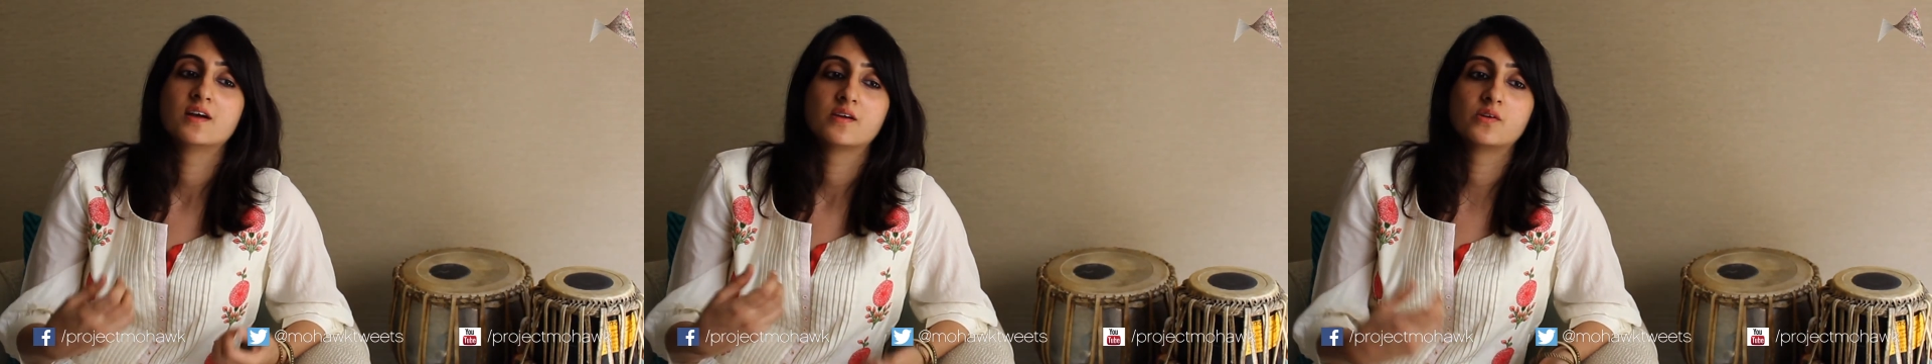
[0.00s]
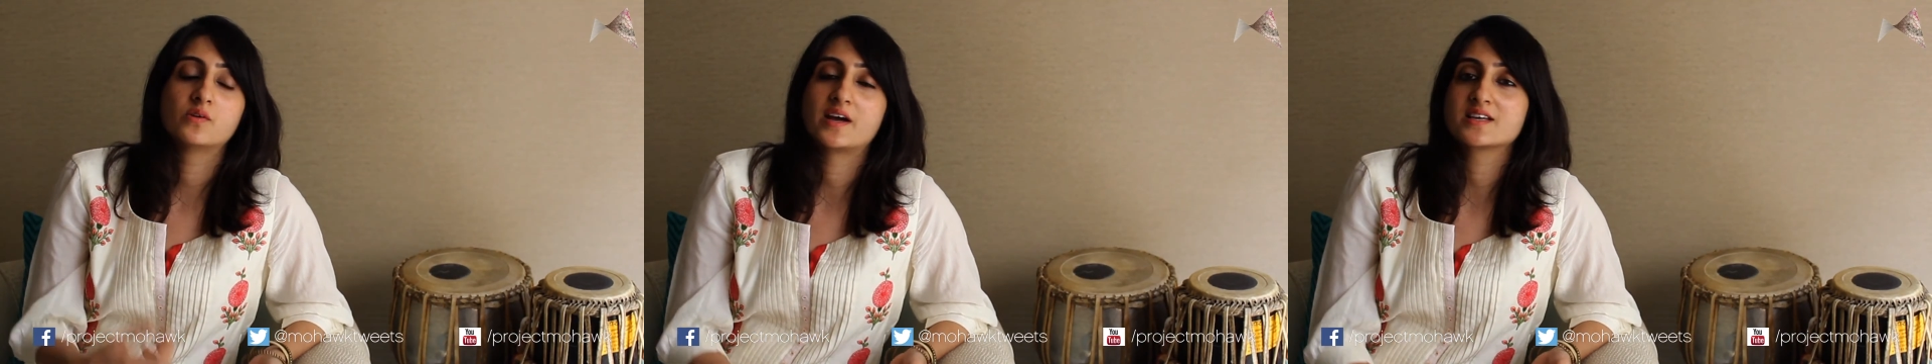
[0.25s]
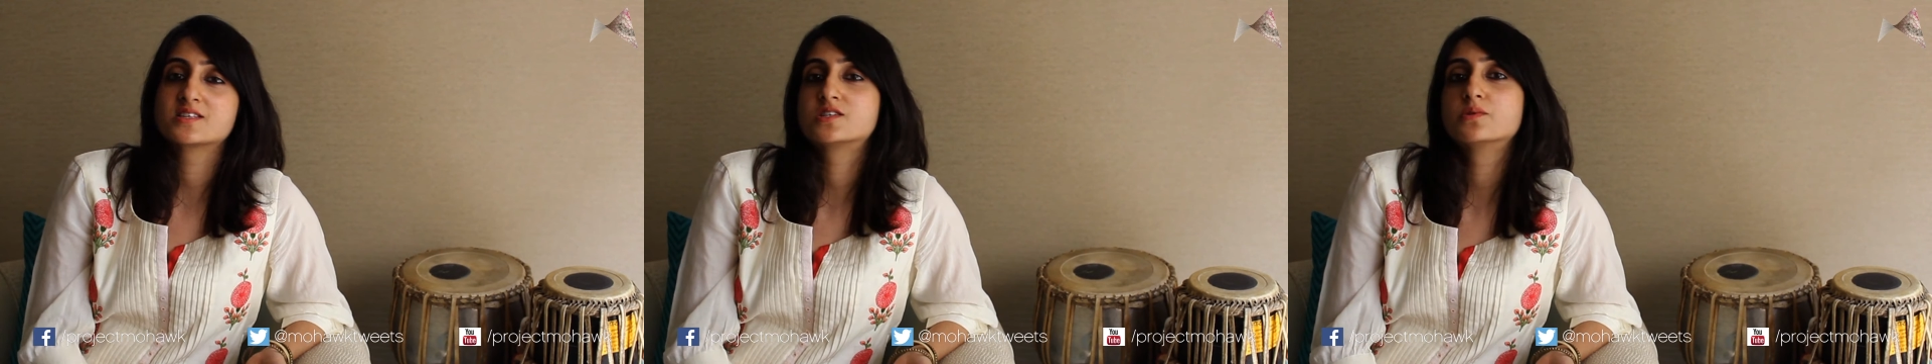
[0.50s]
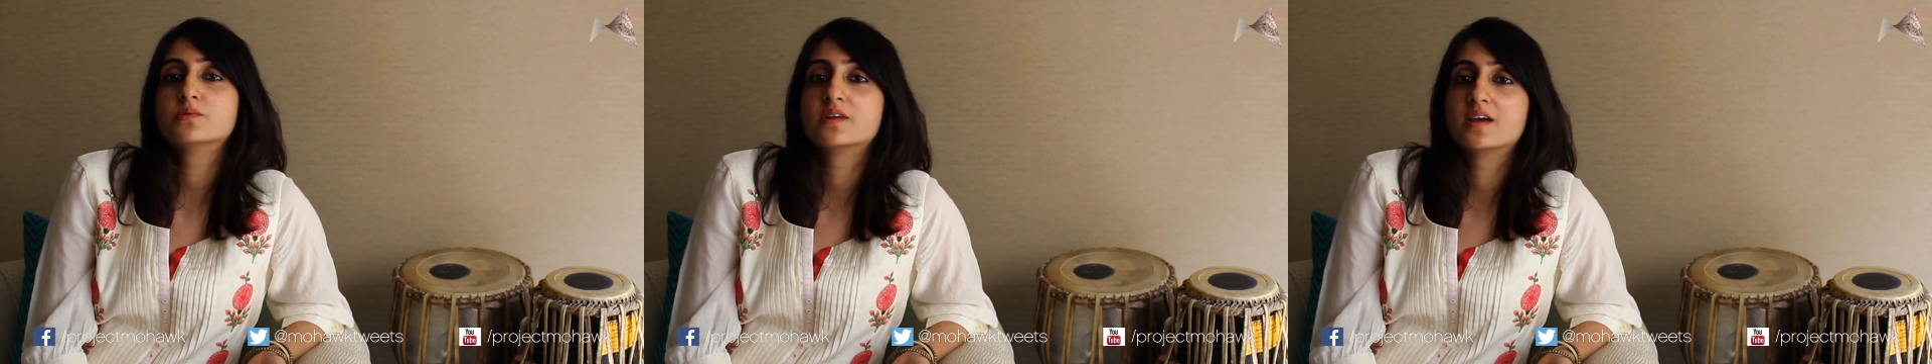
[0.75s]
you know, nice
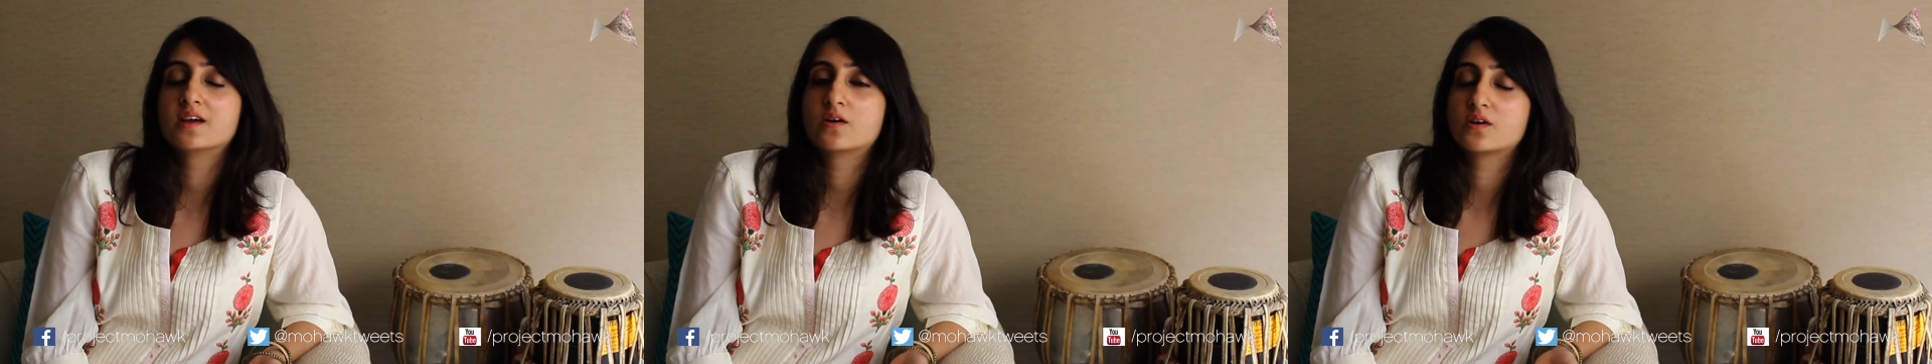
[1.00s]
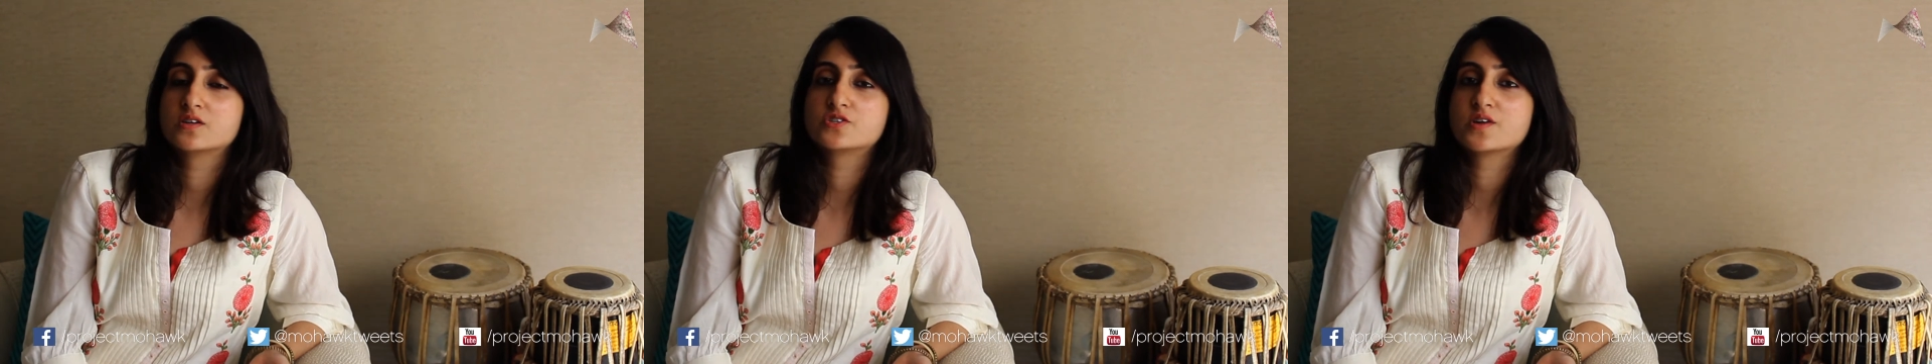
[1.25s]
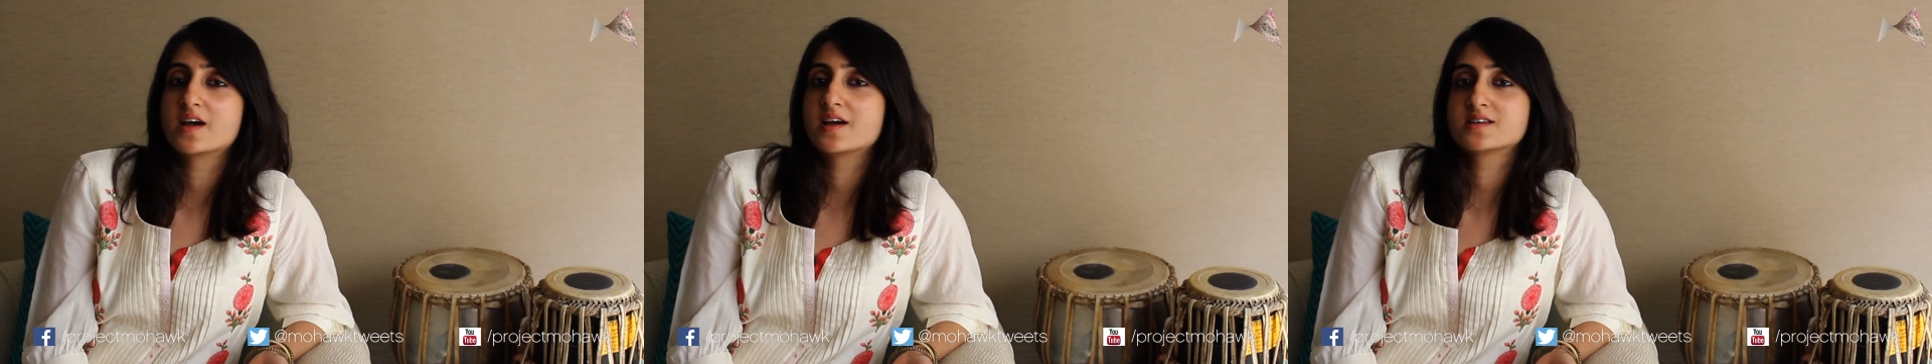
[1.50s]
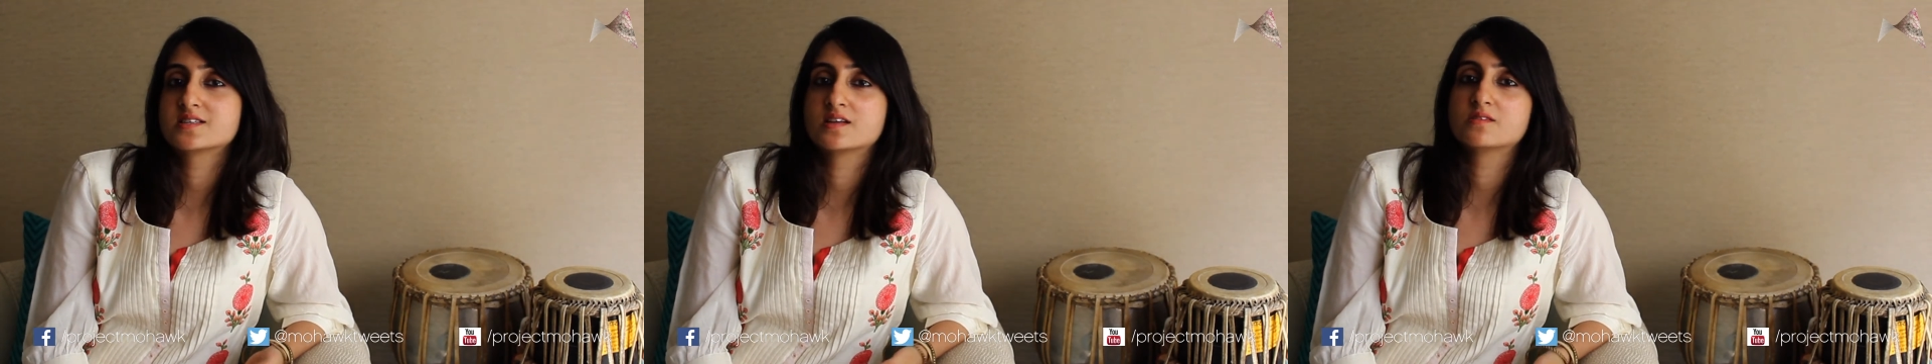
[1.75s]
tunic or a
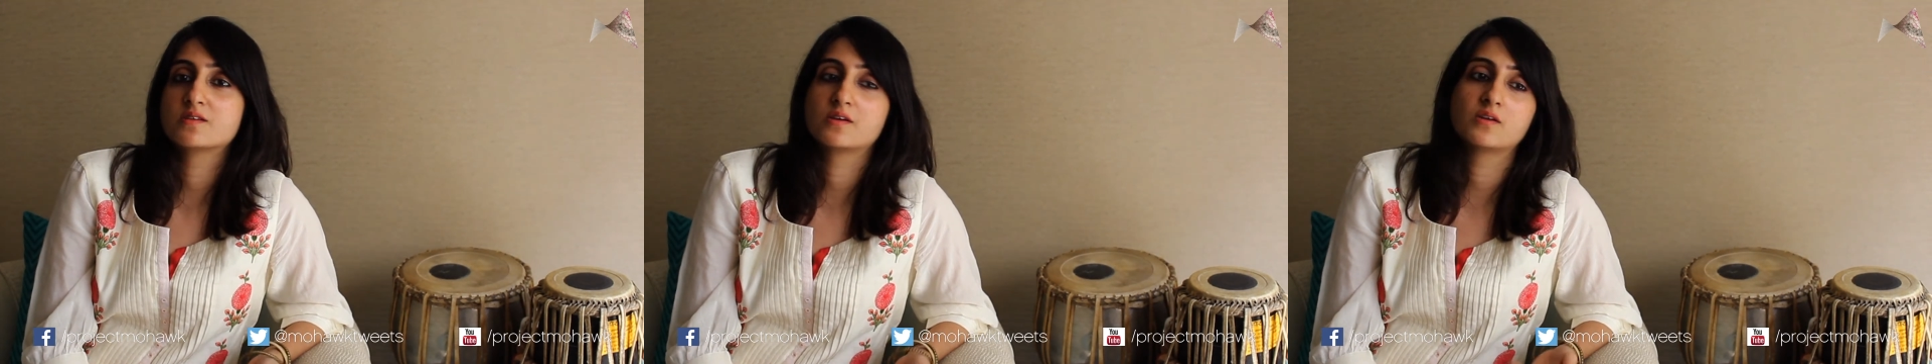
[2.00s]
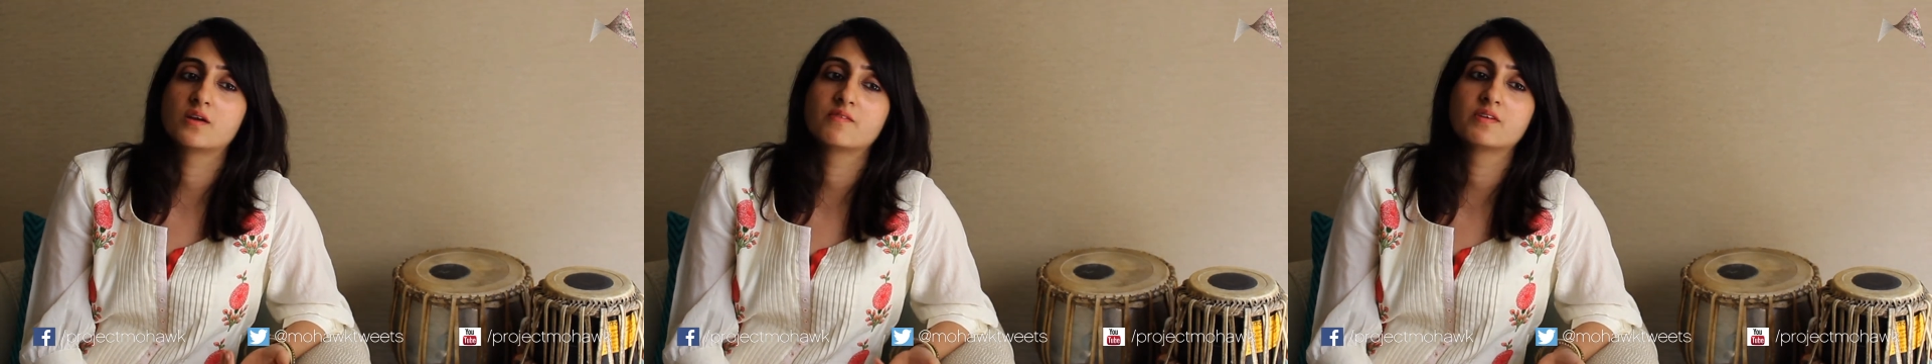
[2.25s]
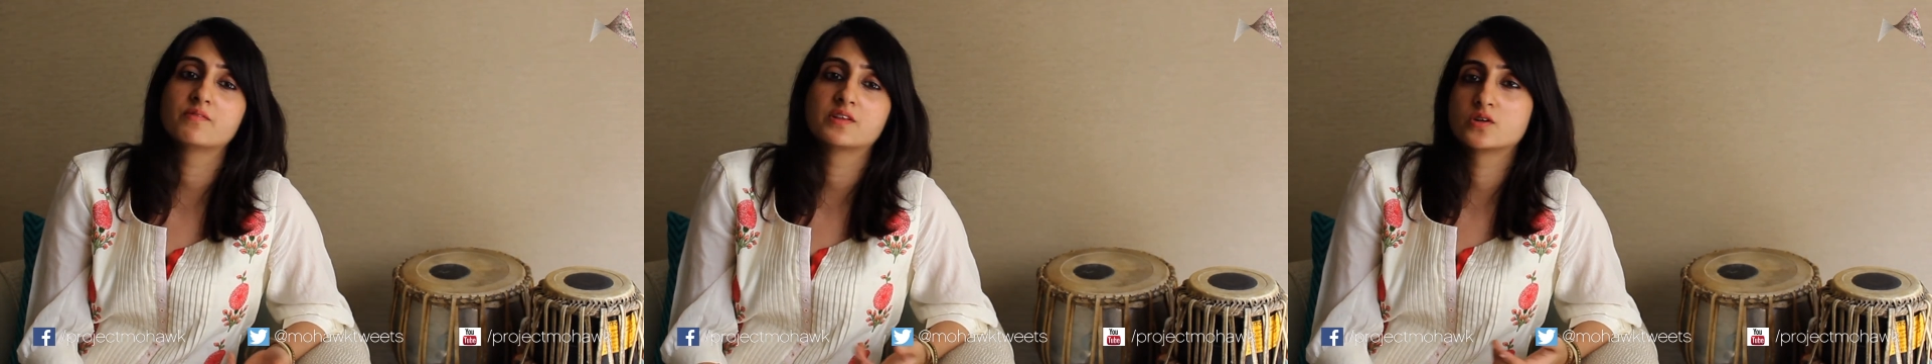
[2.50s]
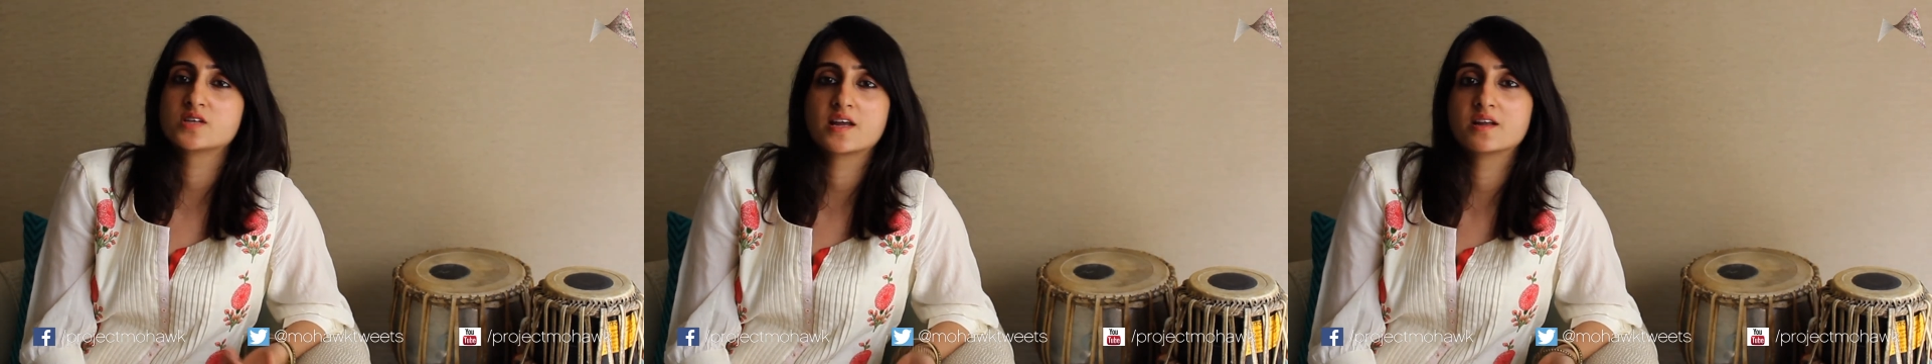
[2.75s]
dress, and even with
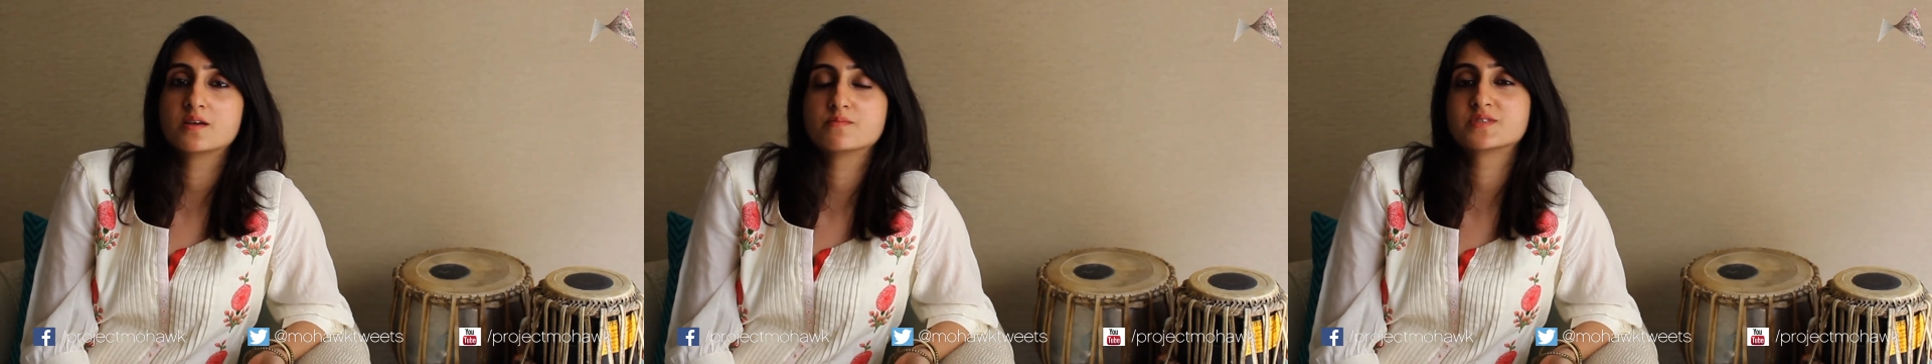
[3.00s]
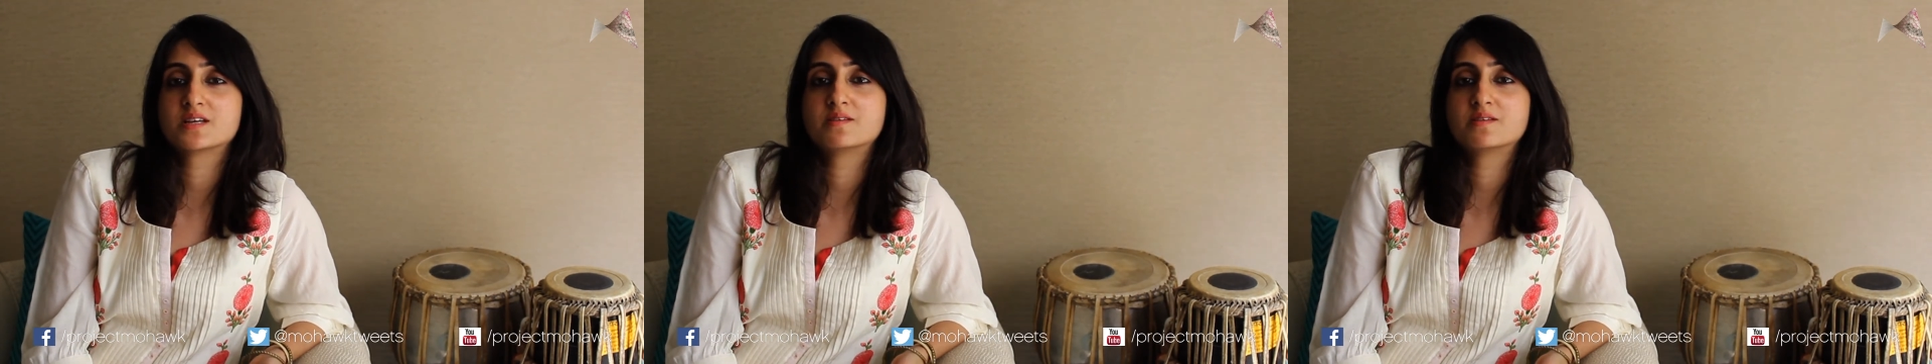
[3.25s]
your denims,